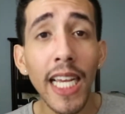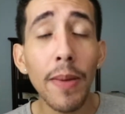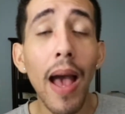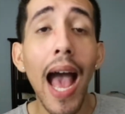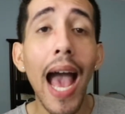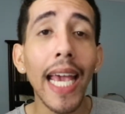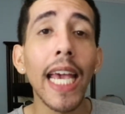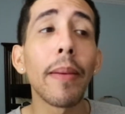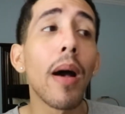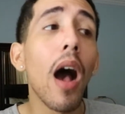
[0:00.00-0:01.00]
him, I
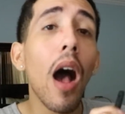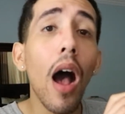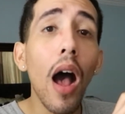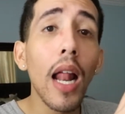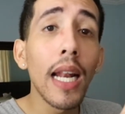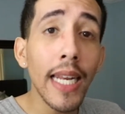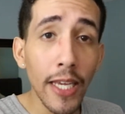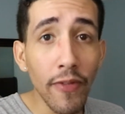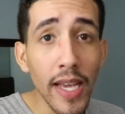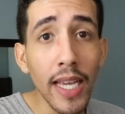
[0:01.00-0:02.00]
am
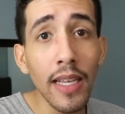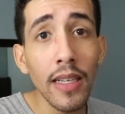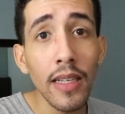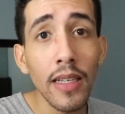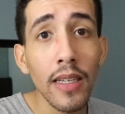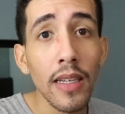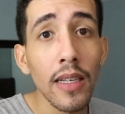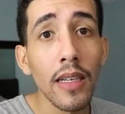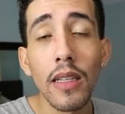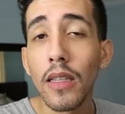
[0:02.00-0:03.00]
leaving,
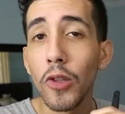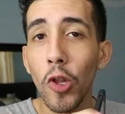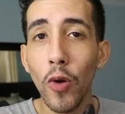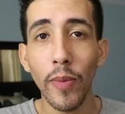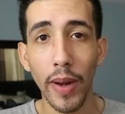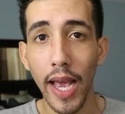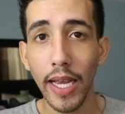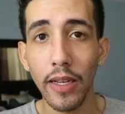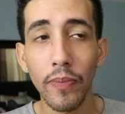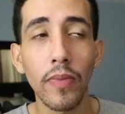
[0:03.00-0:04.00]
no
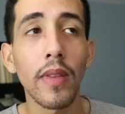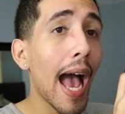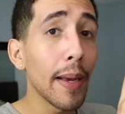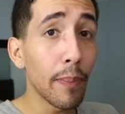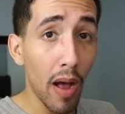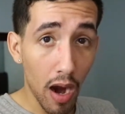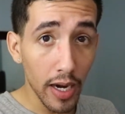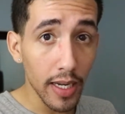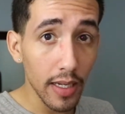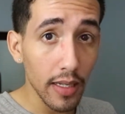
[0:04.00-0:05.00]
reply. I
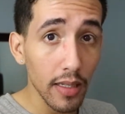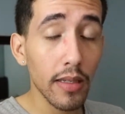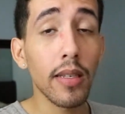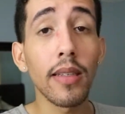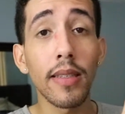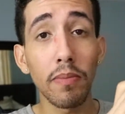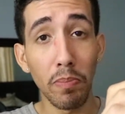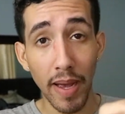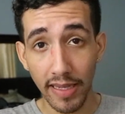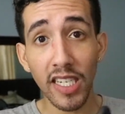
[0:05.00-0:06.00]
park to
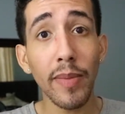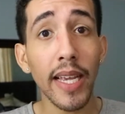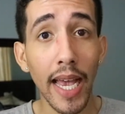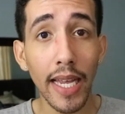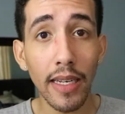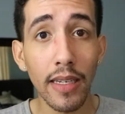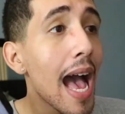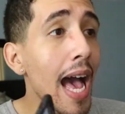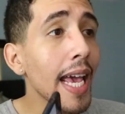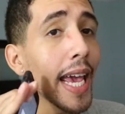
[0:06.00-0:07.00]
message him again.
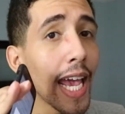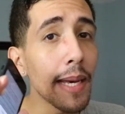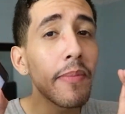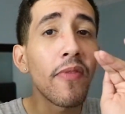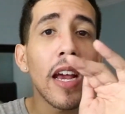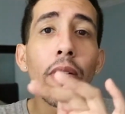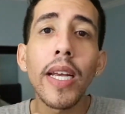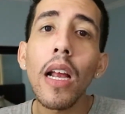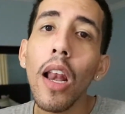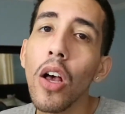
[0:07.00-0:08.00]
I am
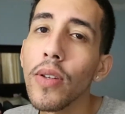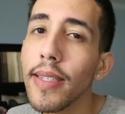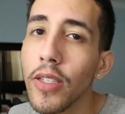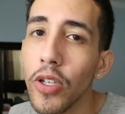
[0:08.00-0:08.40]
very close